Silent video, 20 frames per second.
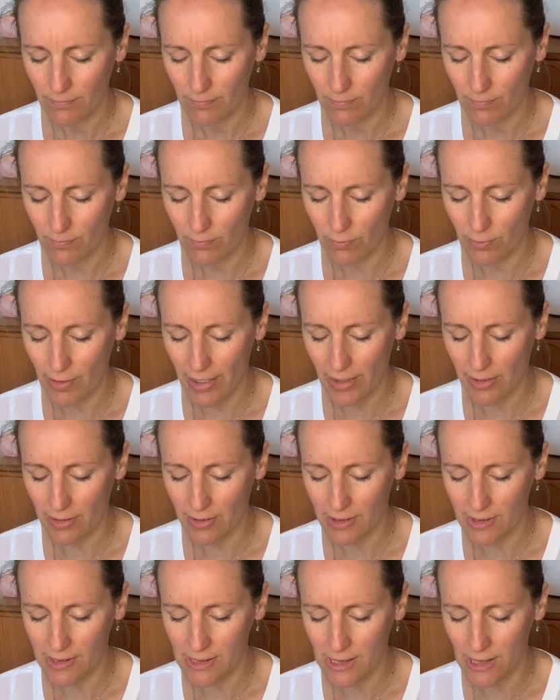Breath
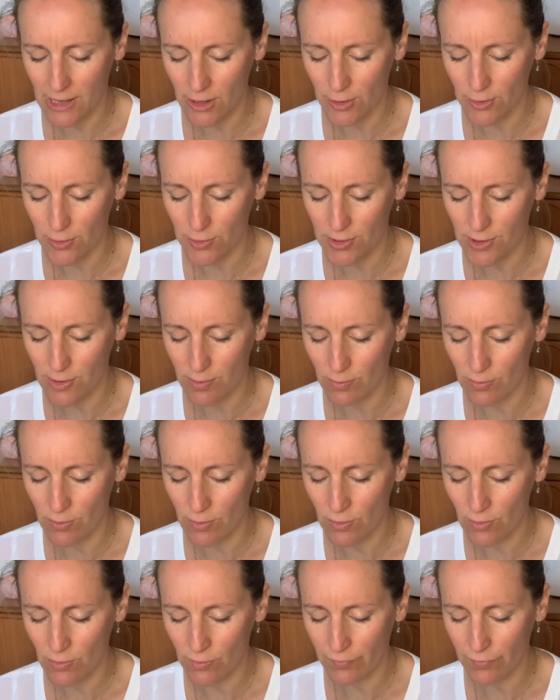continues to
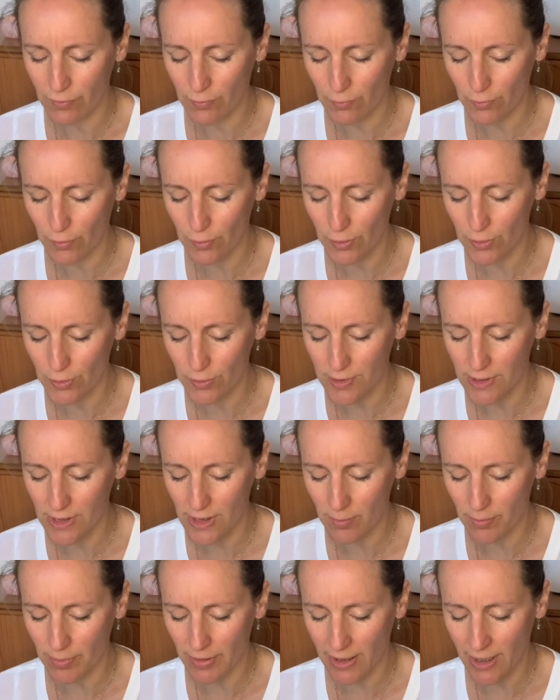move through you.
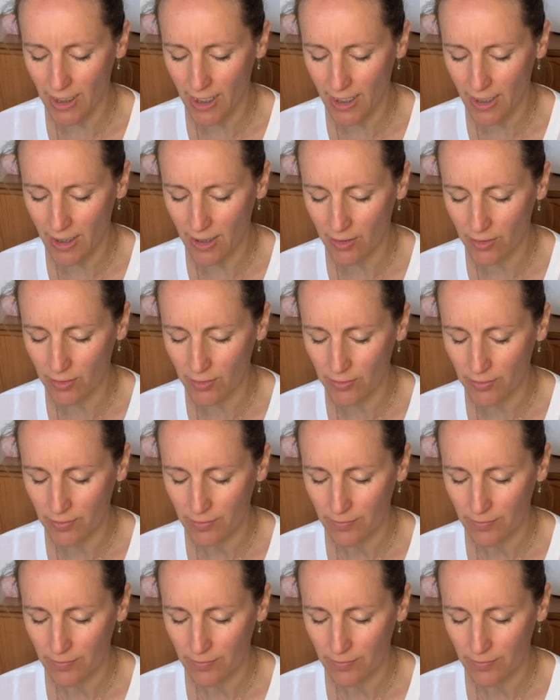Deep inhale.